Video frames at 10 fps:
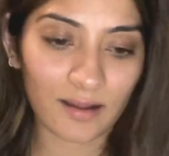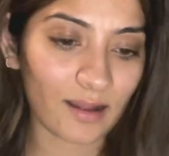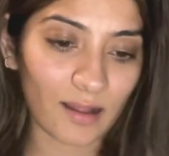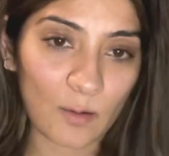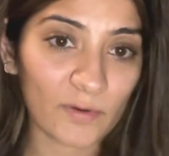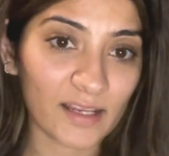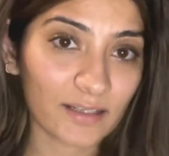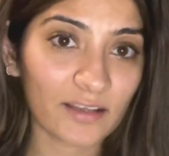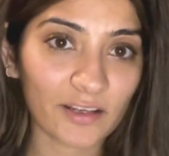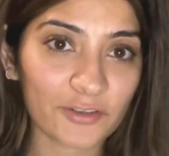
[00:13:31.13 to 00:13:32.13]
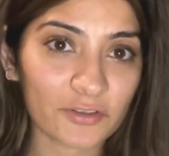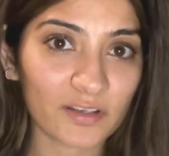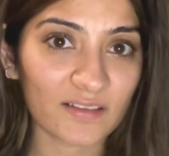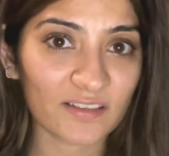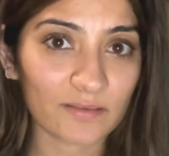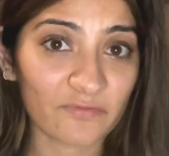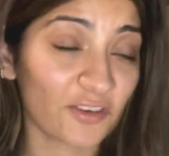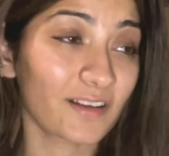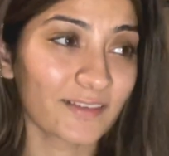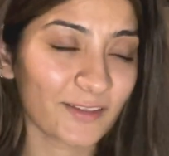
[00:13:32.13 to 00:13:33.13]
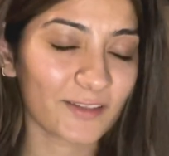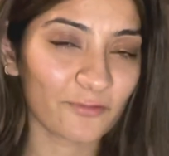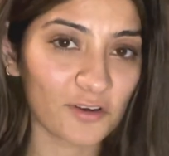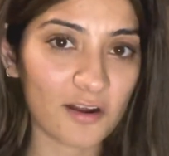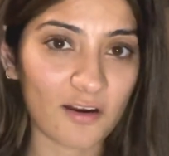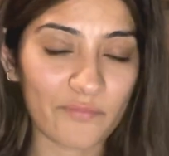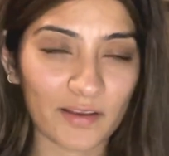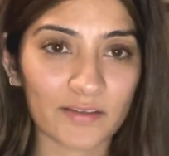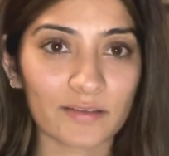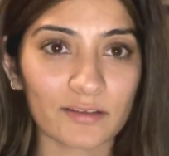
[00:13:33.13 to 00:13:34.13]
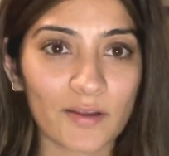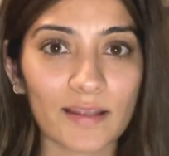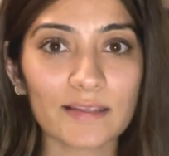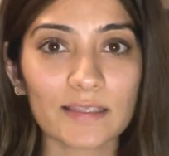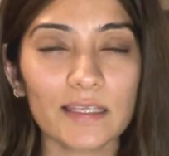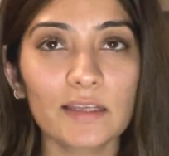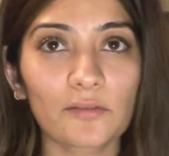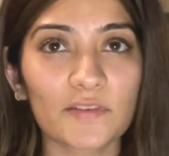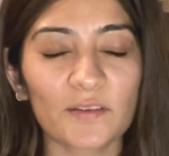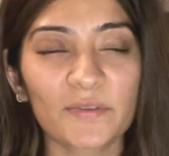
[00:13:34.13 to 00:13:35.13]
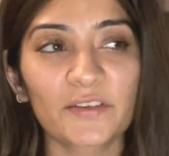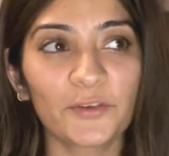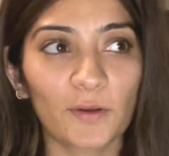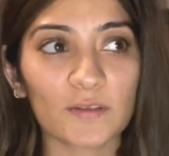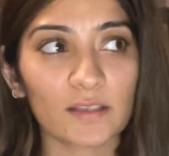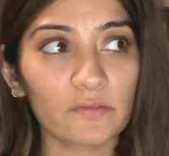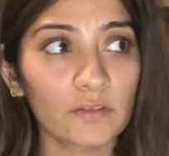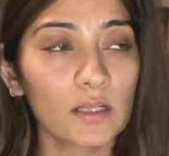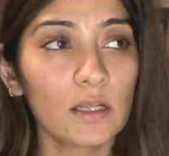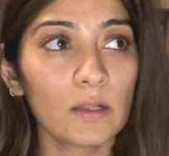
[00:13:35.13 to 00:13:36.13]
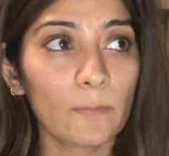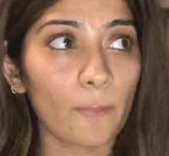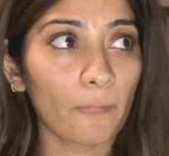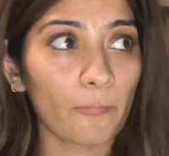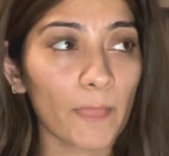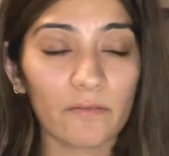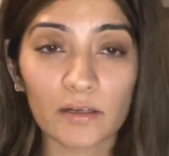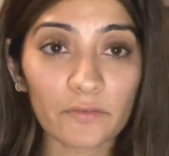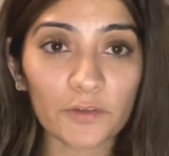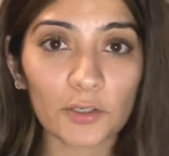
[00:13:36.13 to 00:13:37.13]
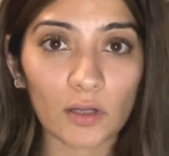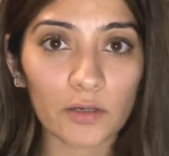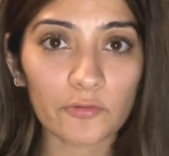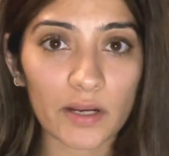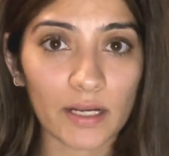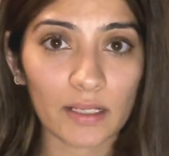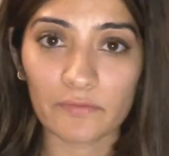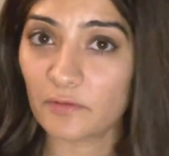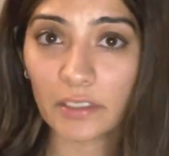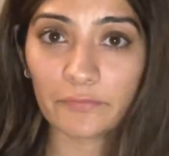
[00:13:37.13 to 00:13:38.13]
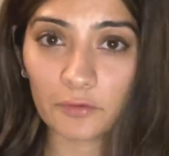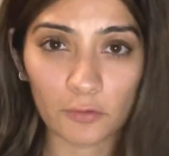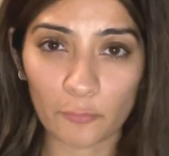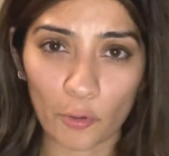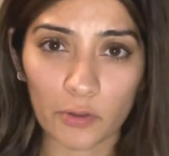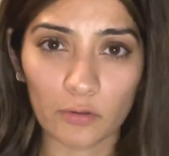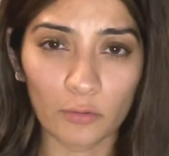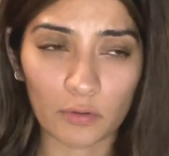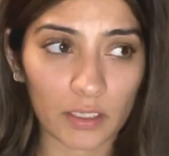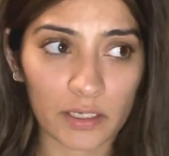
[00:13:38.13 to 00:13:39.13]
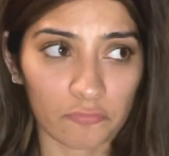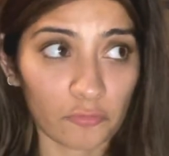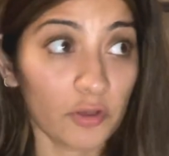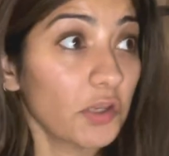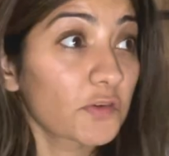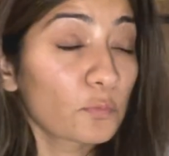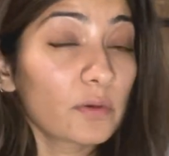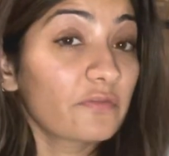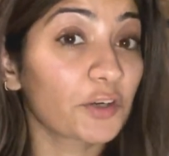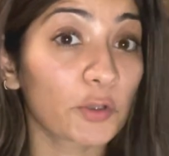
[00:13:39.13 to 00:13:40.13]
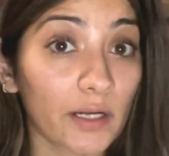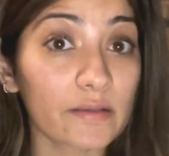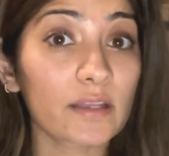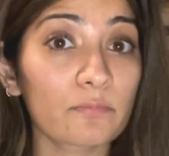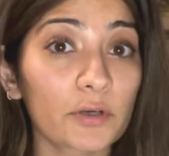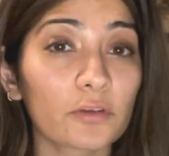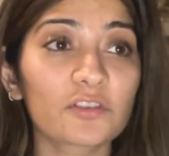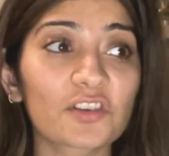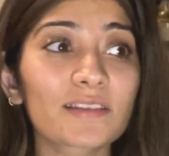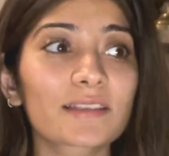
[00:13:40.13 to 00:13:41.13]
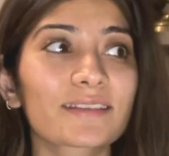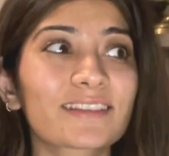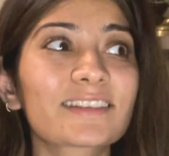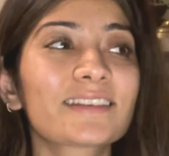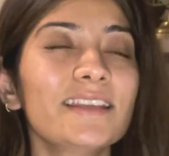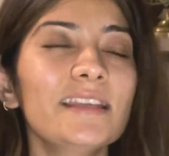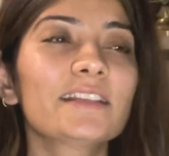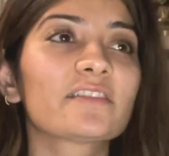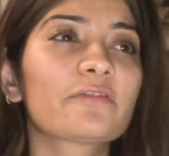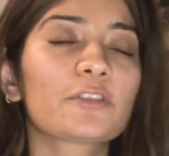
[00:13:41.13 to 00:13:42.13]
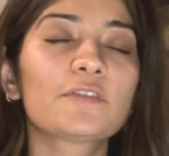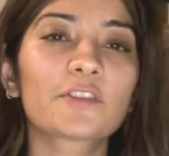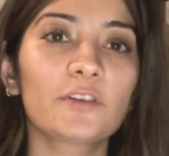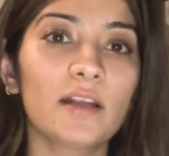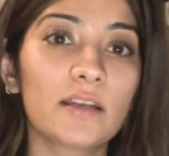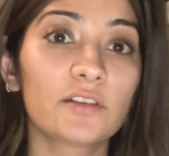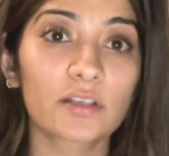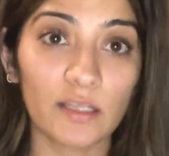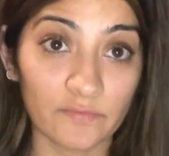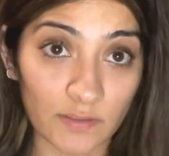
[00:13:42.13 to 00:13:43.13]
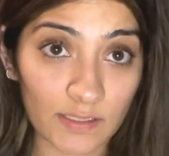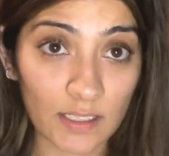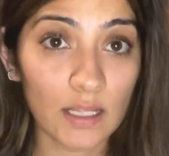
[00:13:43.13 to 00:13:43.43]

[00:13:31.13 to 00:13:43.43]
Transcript: I would encourage you for consistent workout, because you can see results in yourself. Even if you're not training, even if you don't want to look like really super fit or anything, but you'll just see difference in your energy levels.